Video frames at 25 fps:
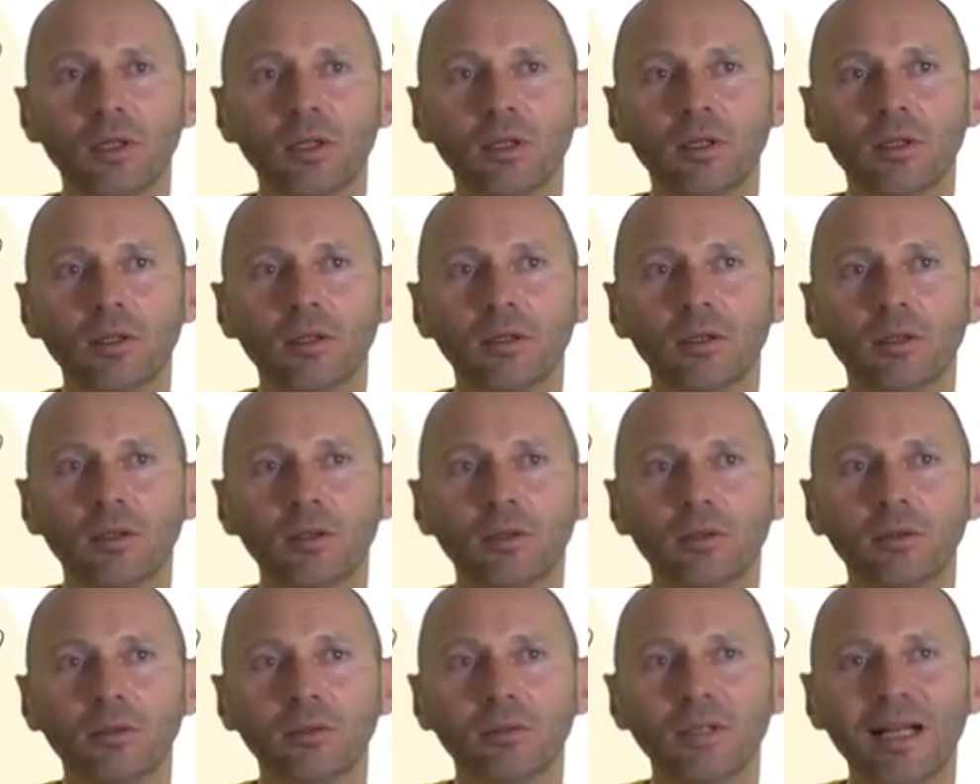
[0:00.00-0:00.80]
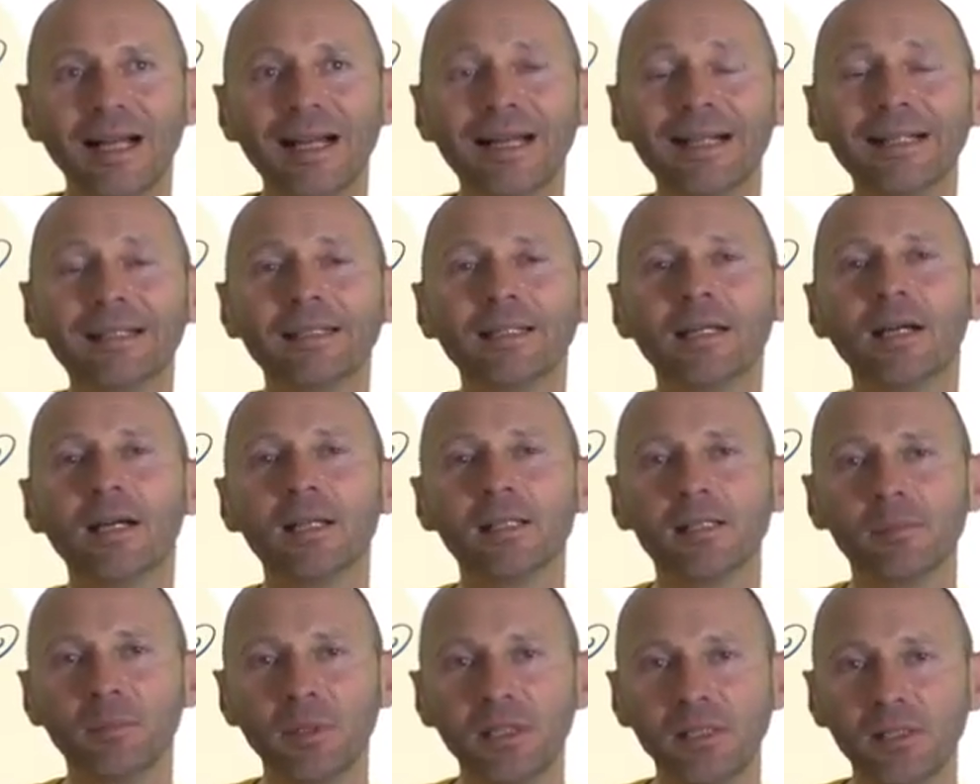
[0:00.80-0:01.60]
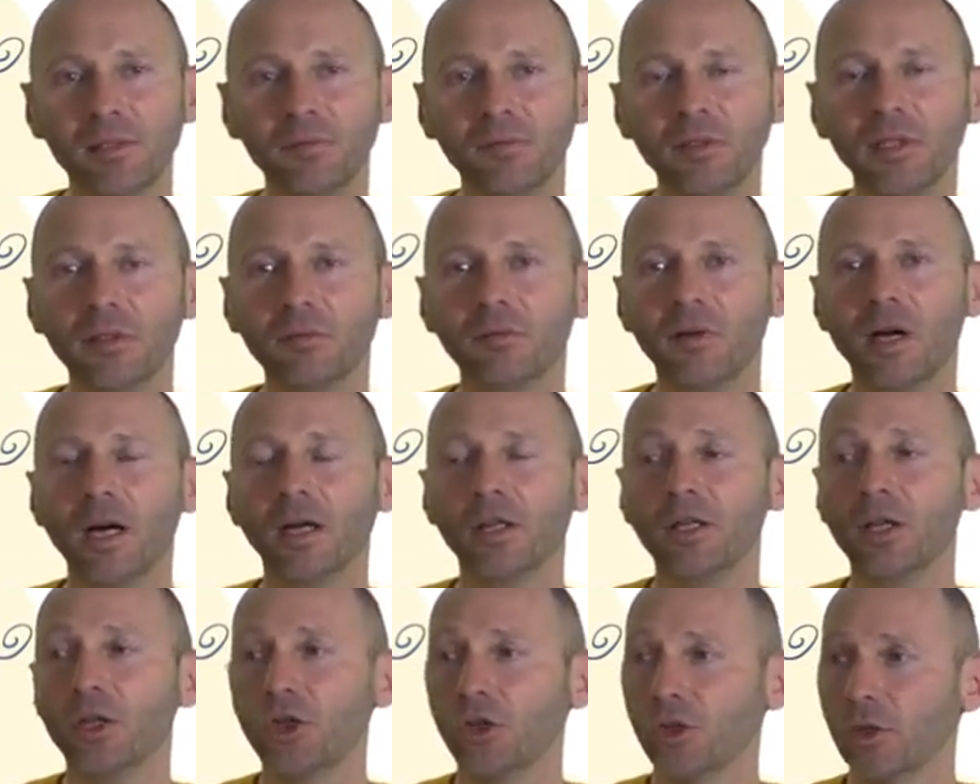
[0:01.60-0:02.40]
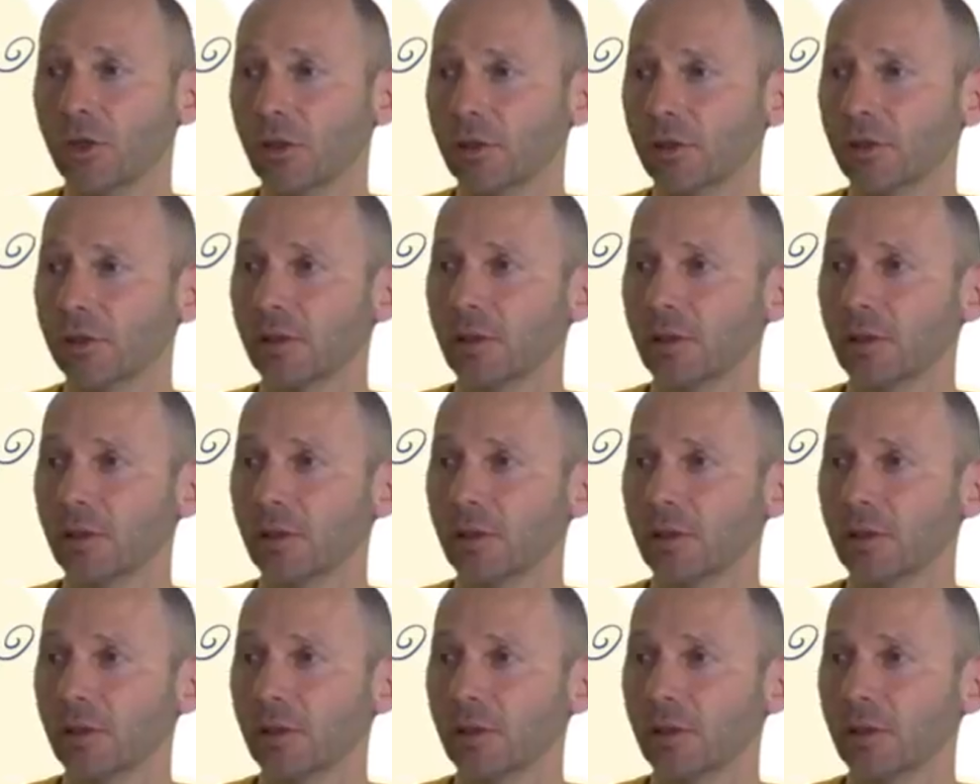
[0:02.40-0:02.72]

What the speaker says: intraspecific variation.